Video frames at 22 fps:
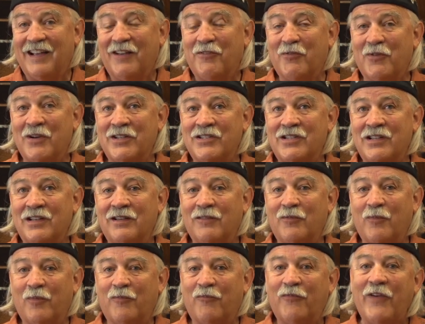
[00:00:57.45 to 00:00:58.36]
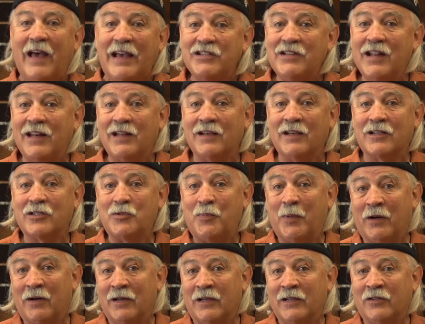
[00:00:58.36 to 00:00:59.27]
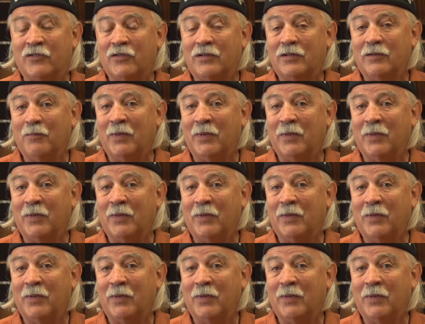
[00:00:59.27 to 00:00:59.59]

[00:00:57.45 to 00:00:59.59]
was a fascinating experience.